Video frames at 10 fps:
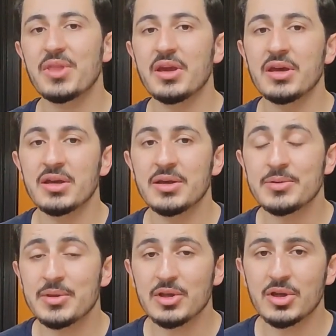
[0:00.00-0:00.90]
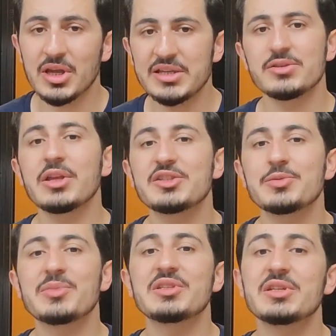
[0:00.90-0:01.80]

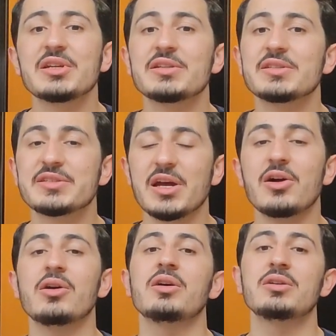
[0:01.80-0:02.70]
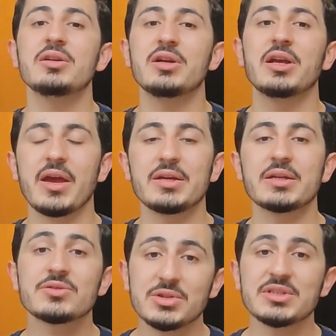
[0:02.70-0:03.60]
insulation materials are a
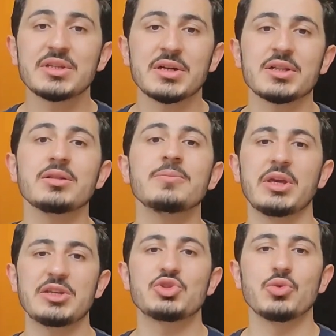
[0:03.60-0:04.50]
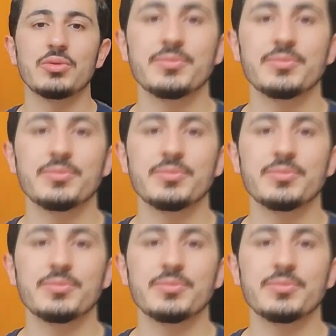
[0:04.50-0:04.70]
critical issue.